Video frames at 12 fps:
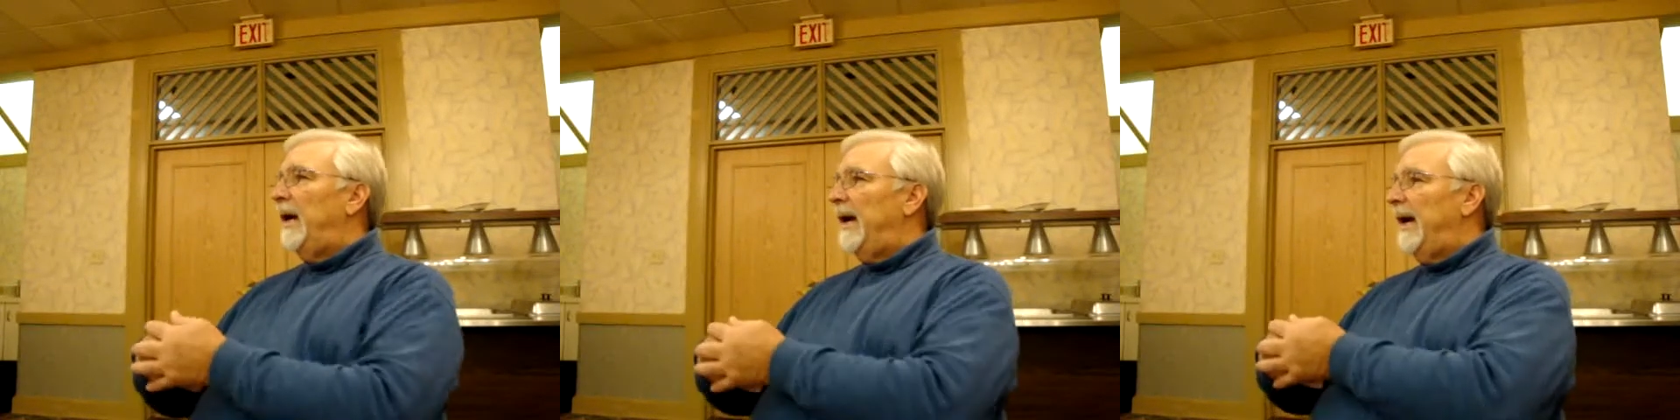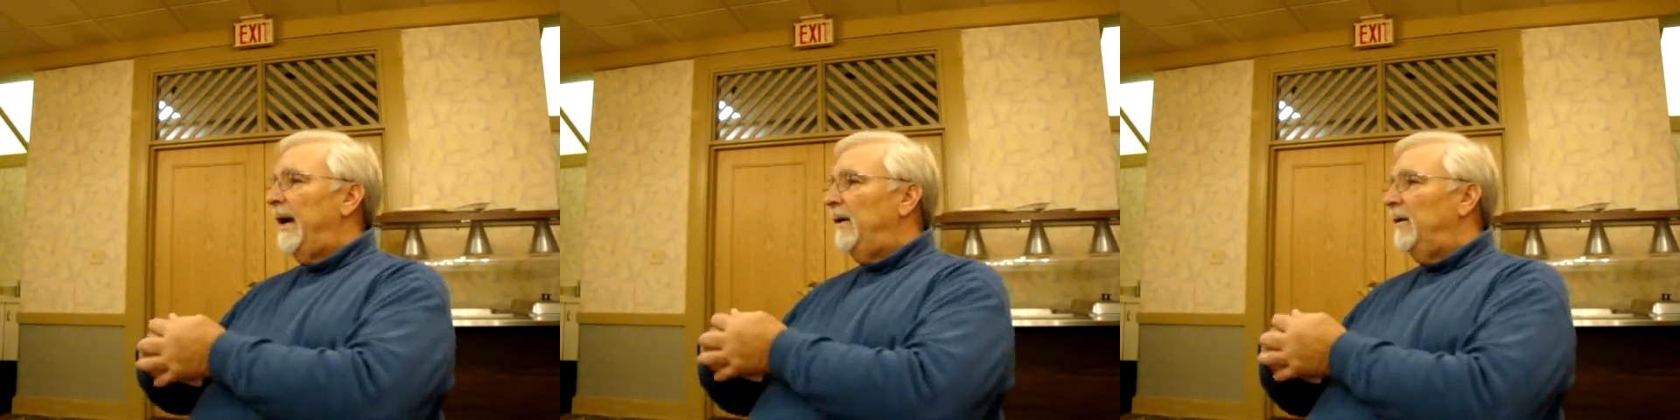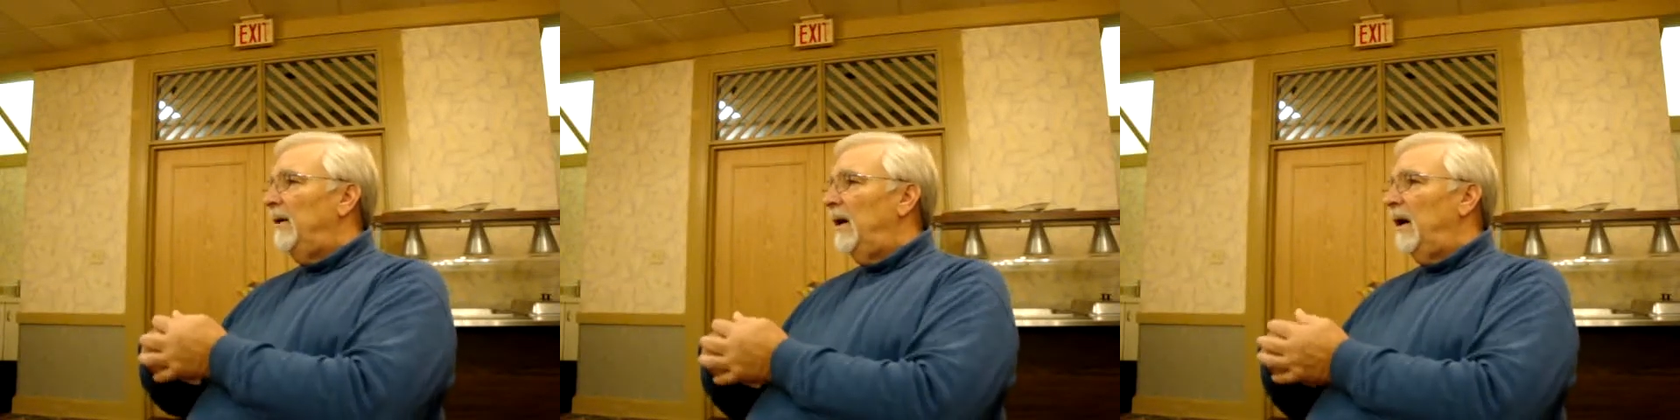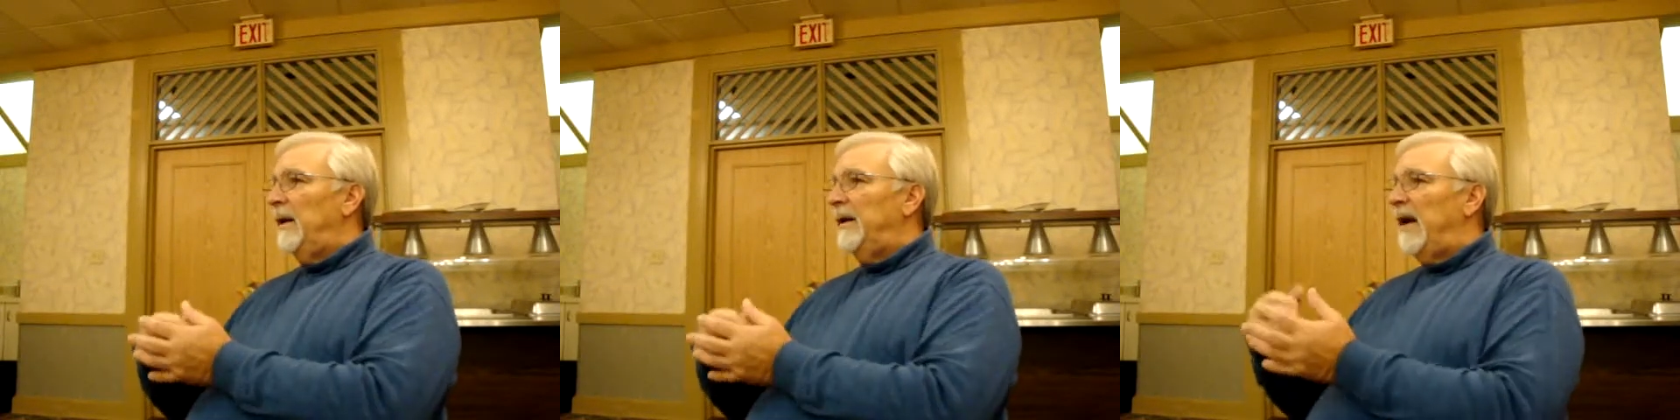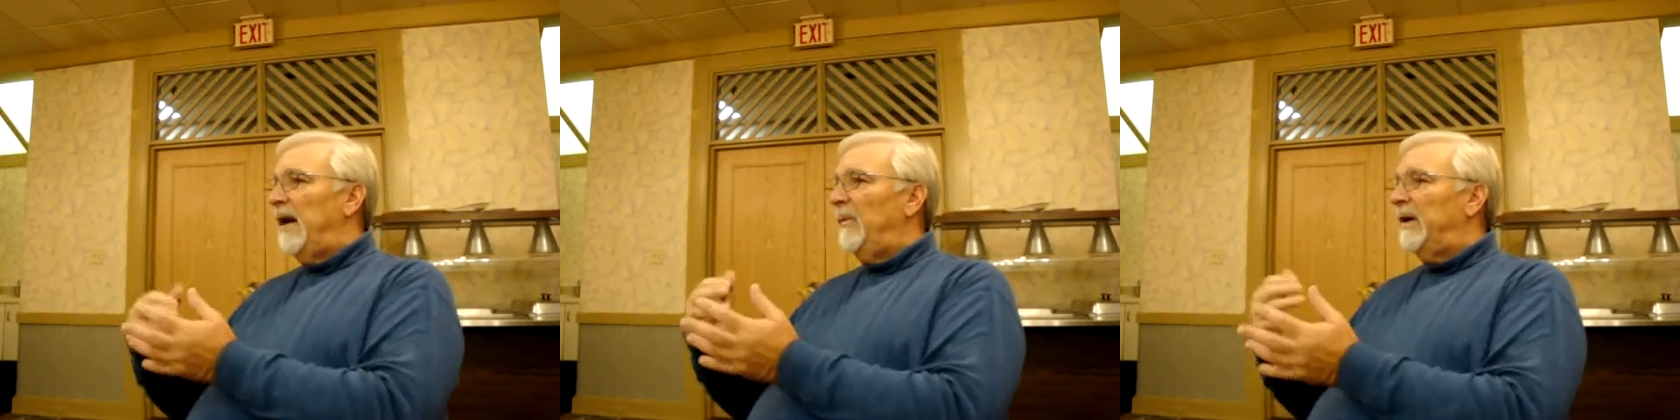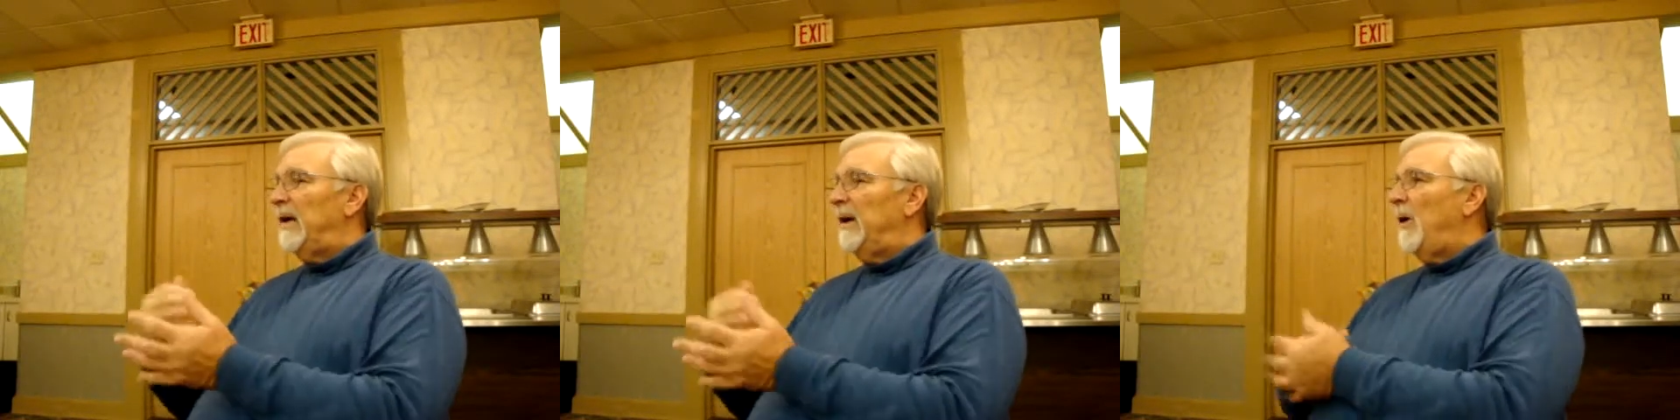And now
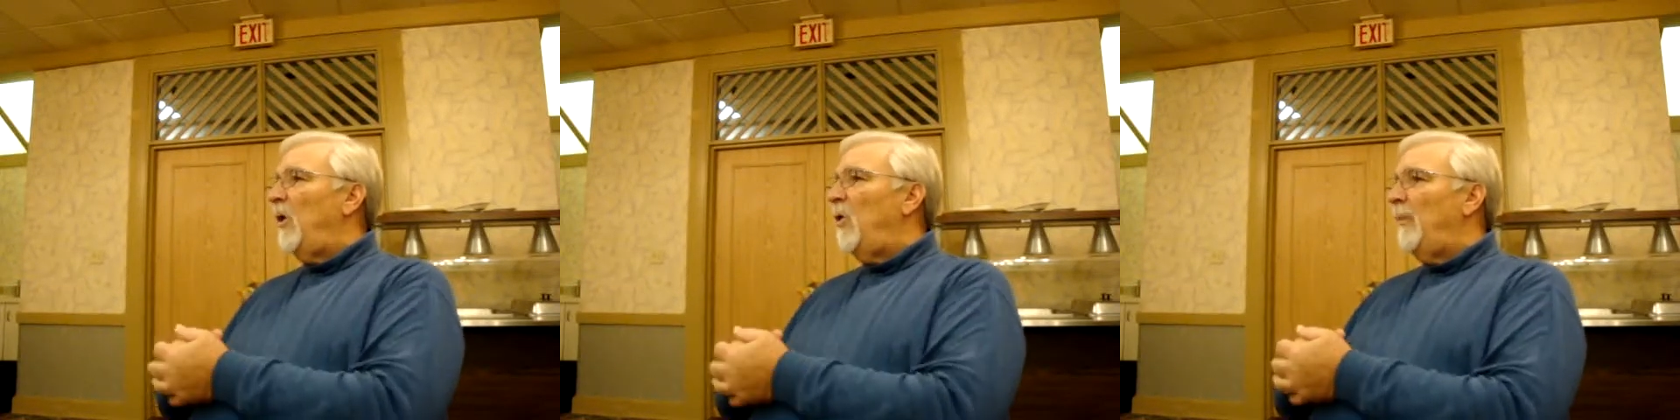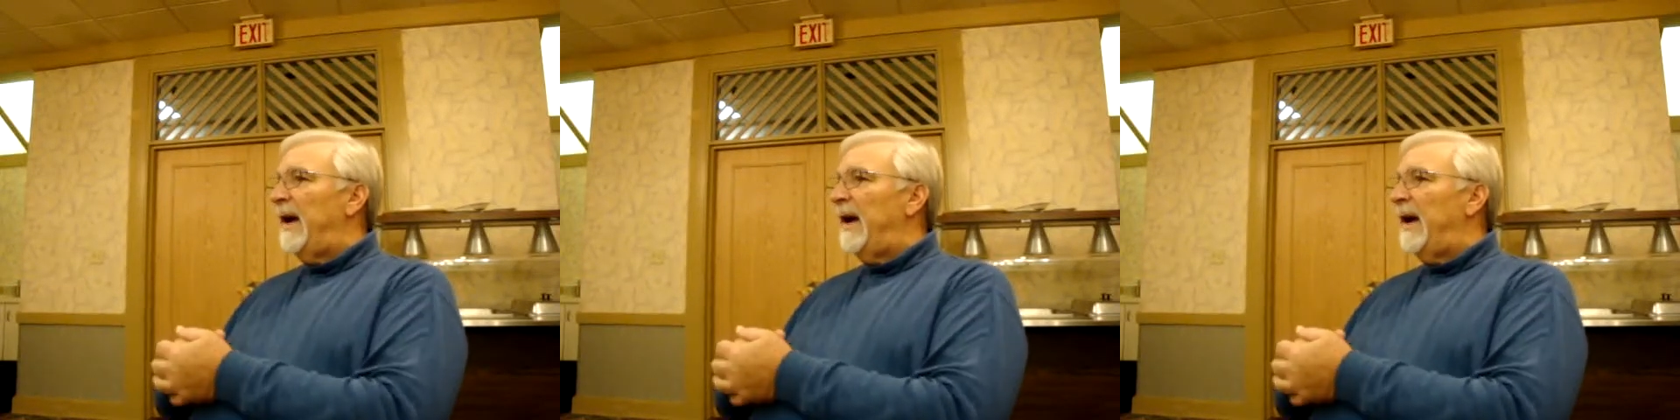we come home.